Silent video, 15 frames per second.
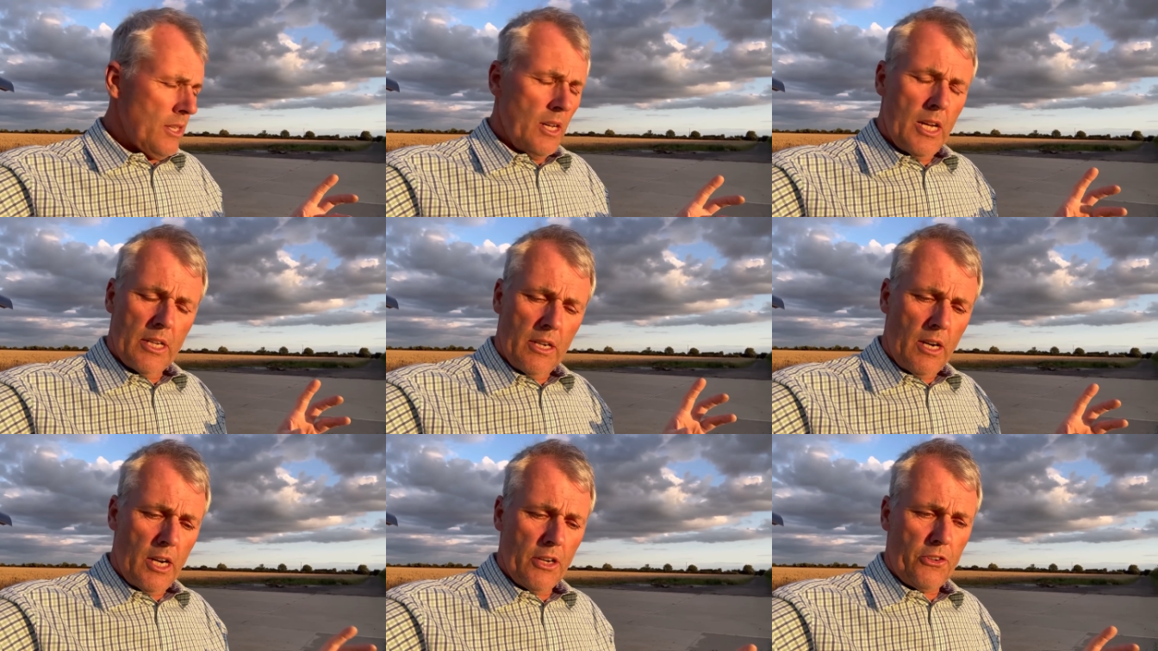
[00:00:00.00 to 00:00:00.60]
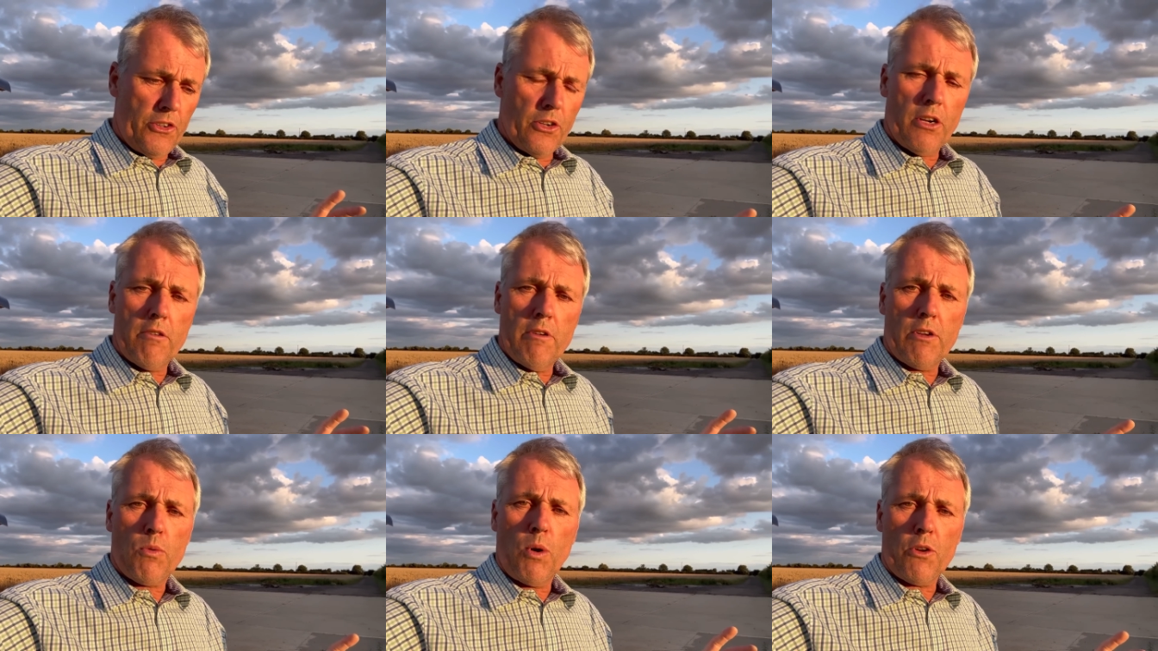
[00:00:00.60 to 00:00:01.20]
And high
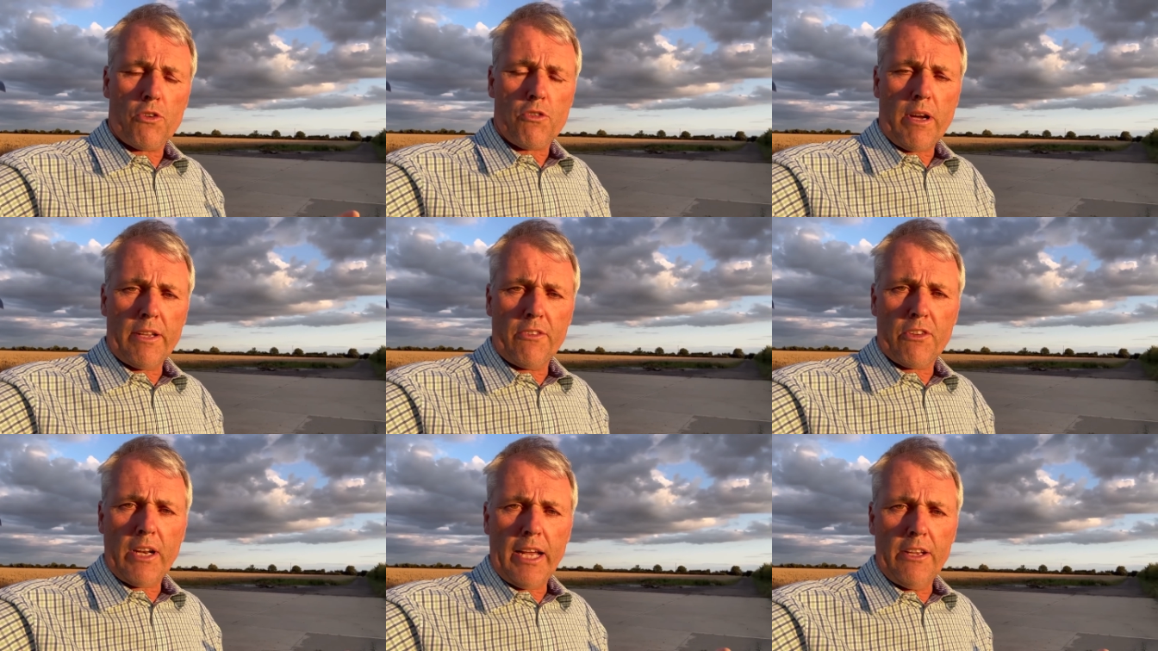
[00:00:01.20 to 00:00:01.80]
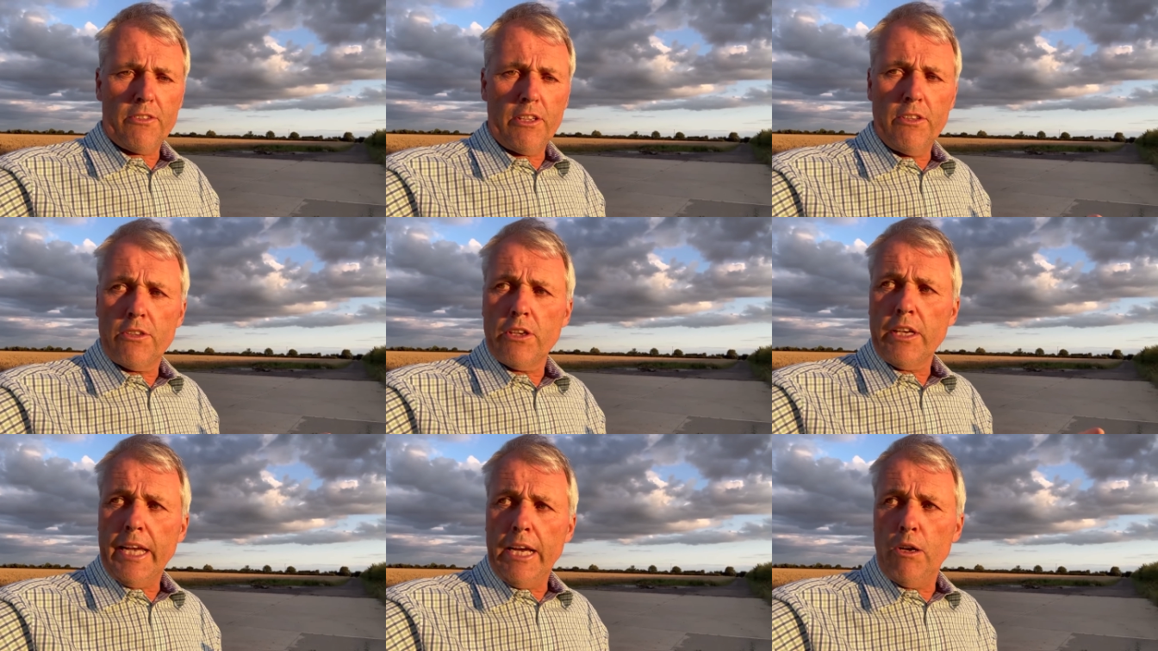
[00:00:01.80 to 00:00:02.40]
sugar is what translates
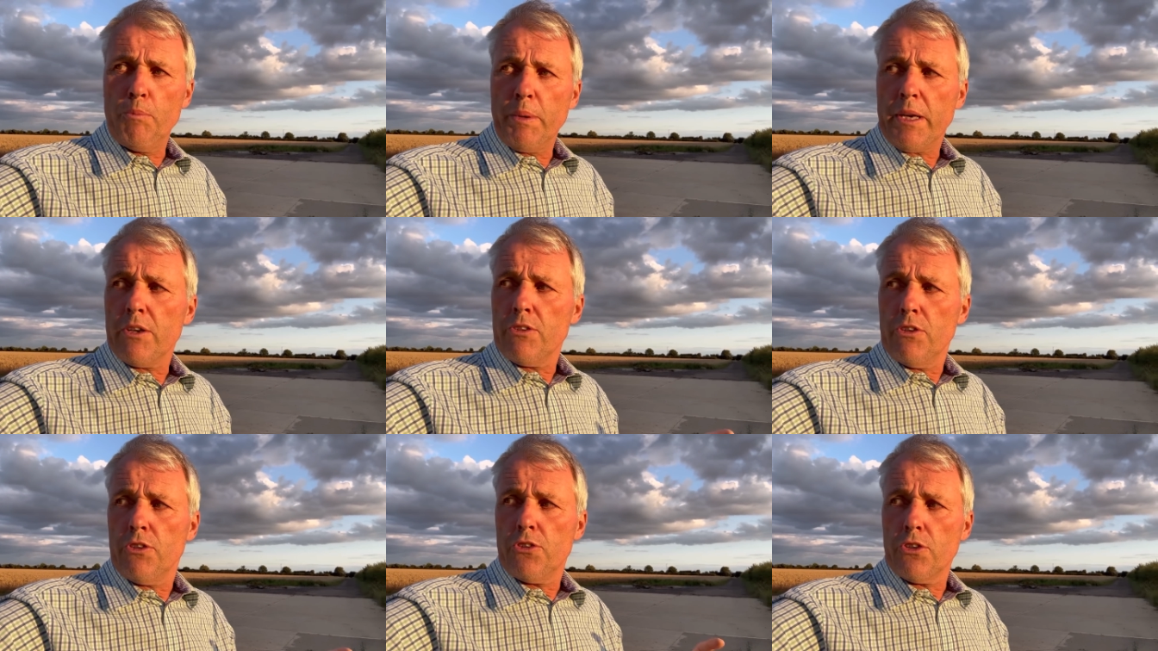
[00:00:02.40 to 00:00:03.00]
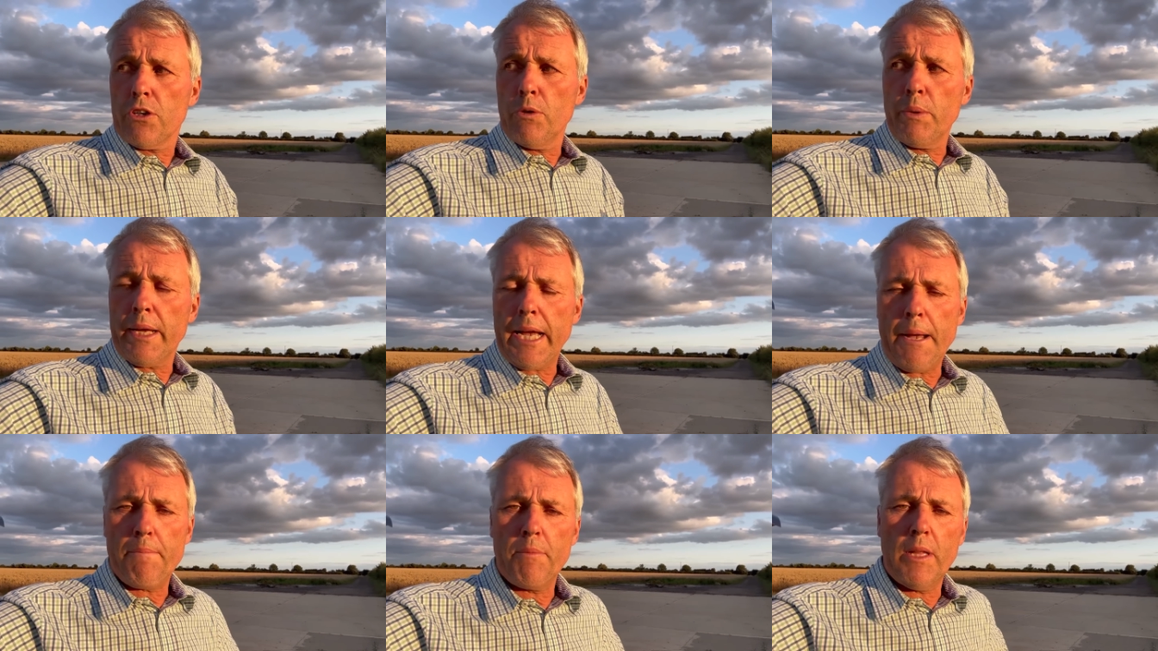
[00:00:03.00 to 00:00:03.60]
into yield because it's sugar we
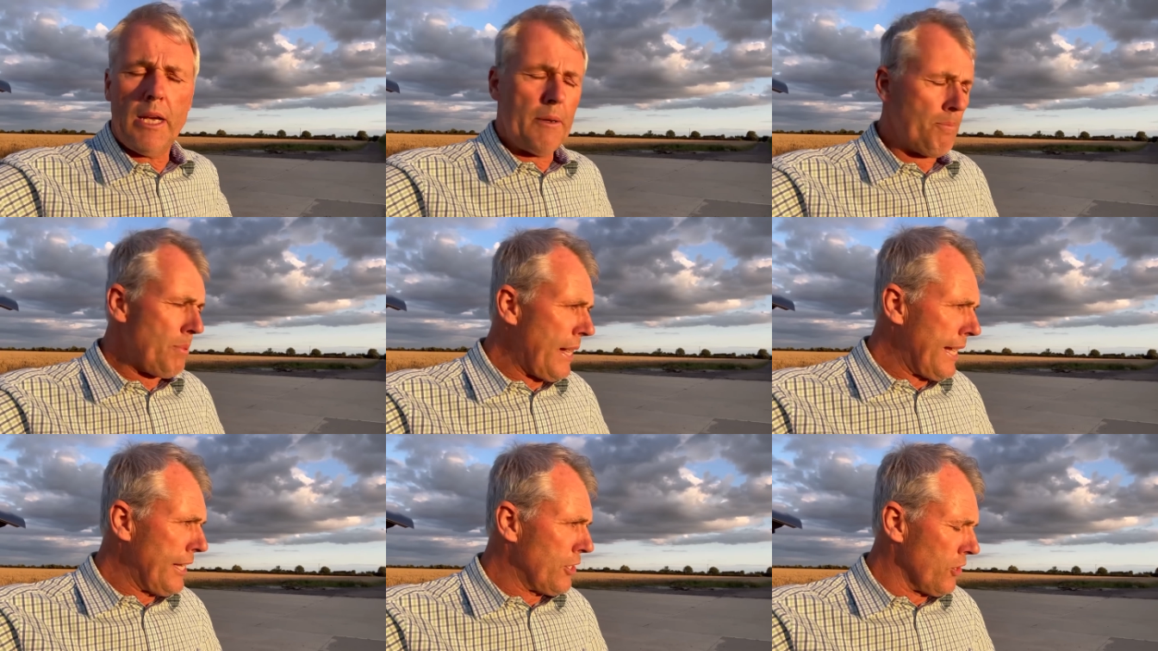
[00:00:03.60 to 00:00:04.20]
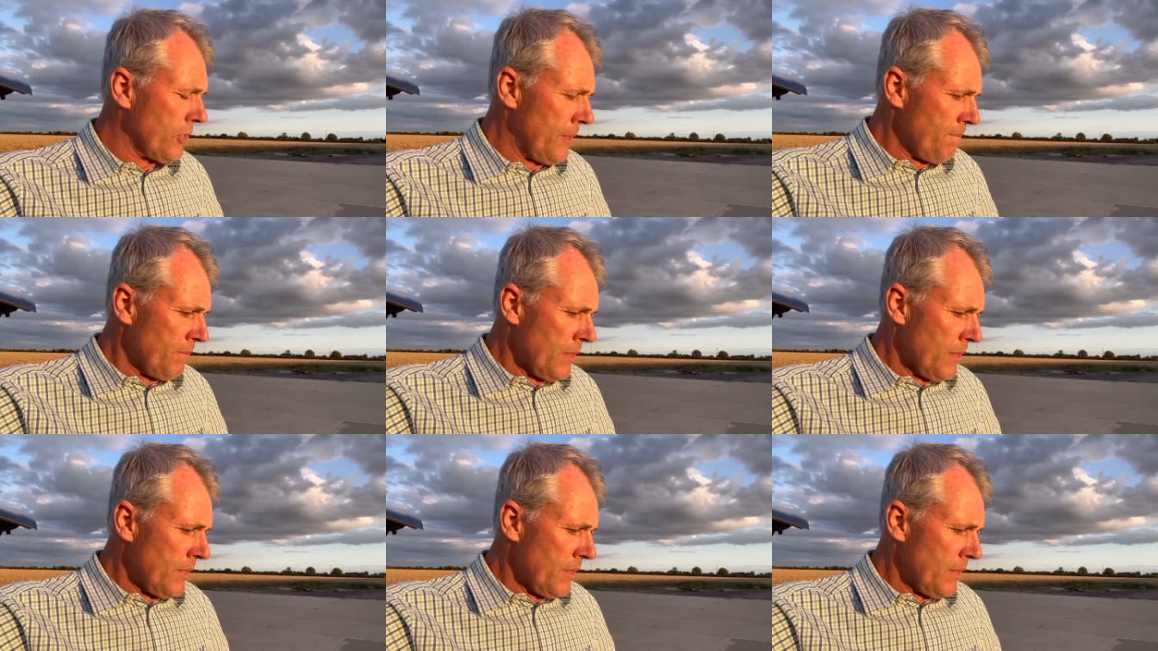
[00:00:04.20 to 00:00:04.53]
get uh, paid on.